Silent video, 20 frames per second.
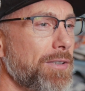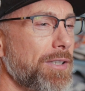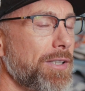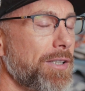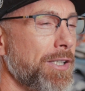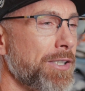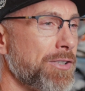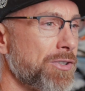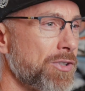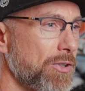
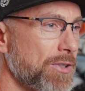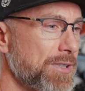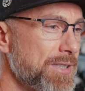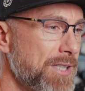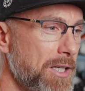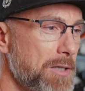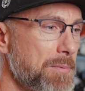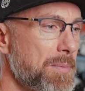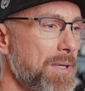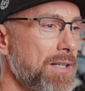it took
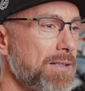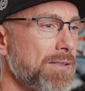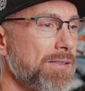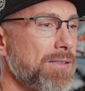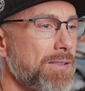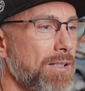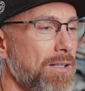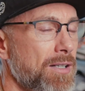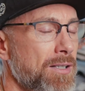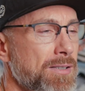10 minutes
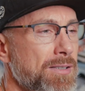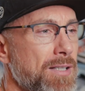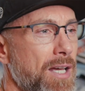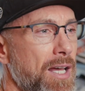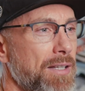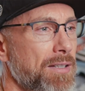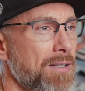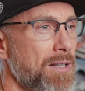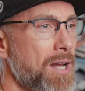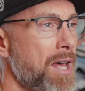to untie
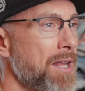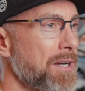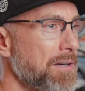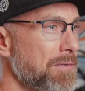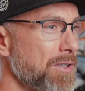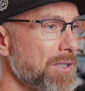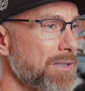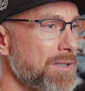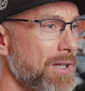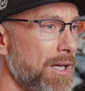the knot
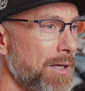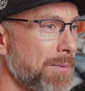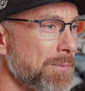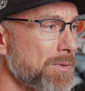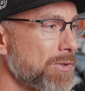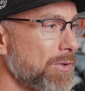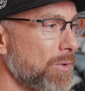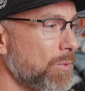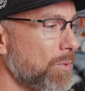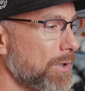every time.
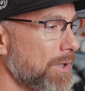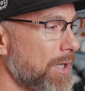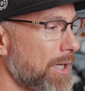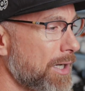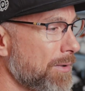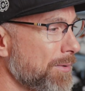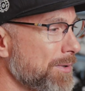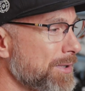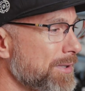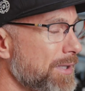So one night I
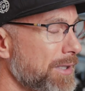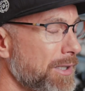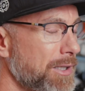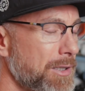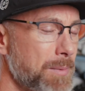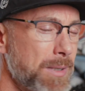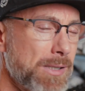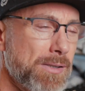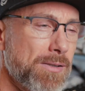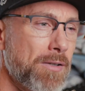was thinking to
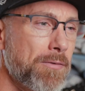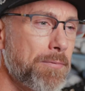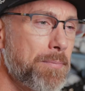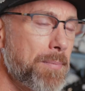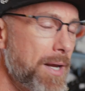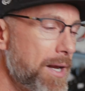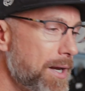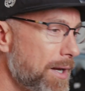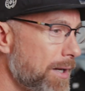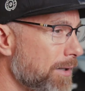myself,
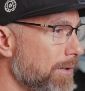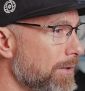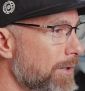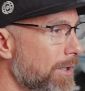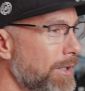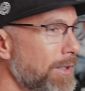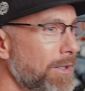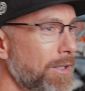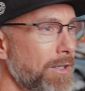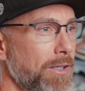man,
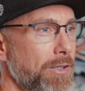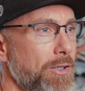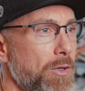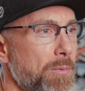there